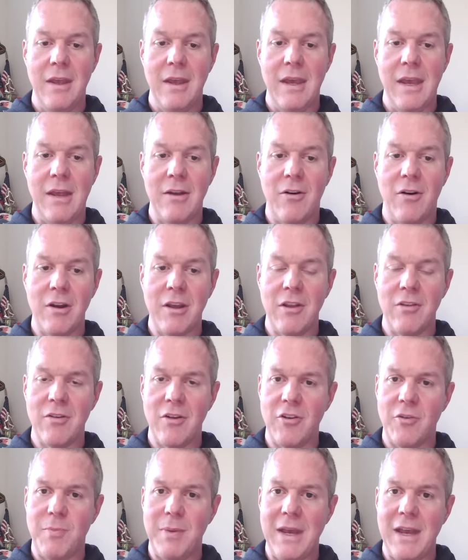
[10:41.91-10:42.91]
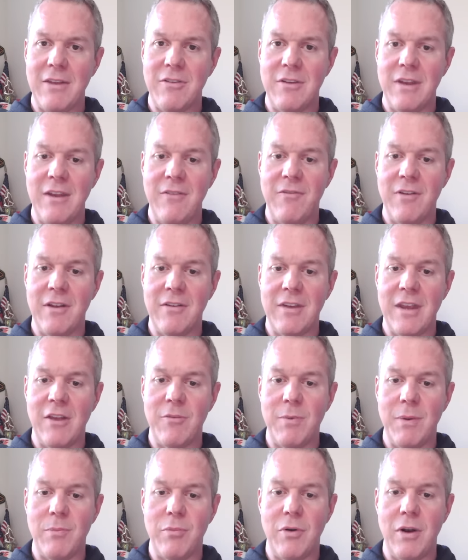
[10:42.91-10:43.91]
And Arkansas's pass defense
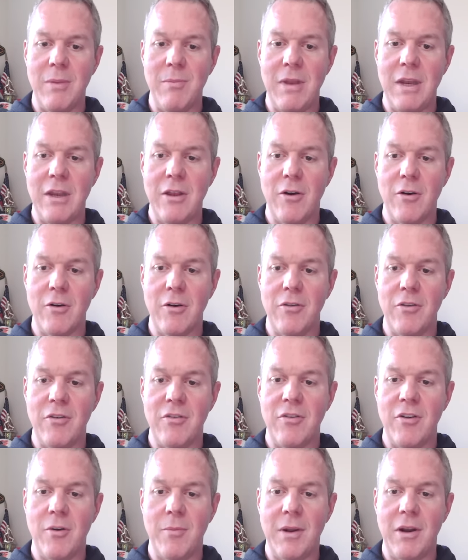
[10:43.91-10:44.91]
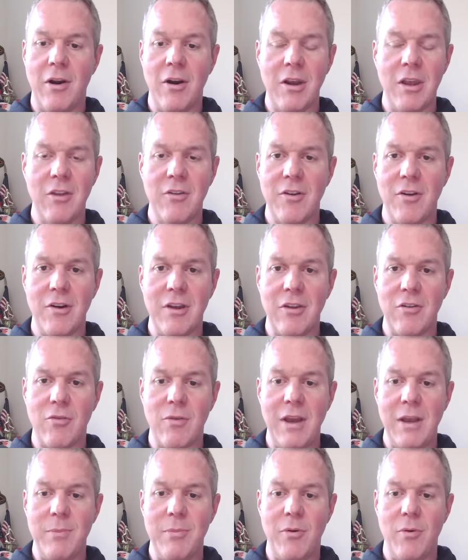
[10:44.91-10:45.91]
has been pretty mediocre this year, but Arkansas can
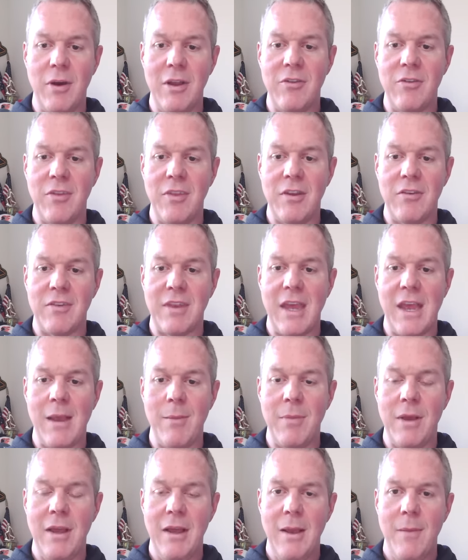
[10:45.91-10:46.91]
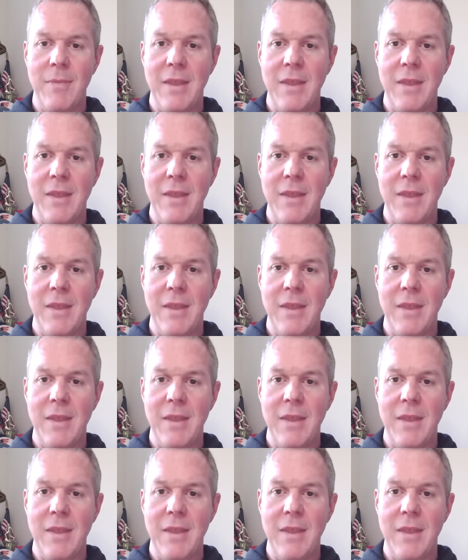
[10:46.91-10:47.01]
trade points in this game,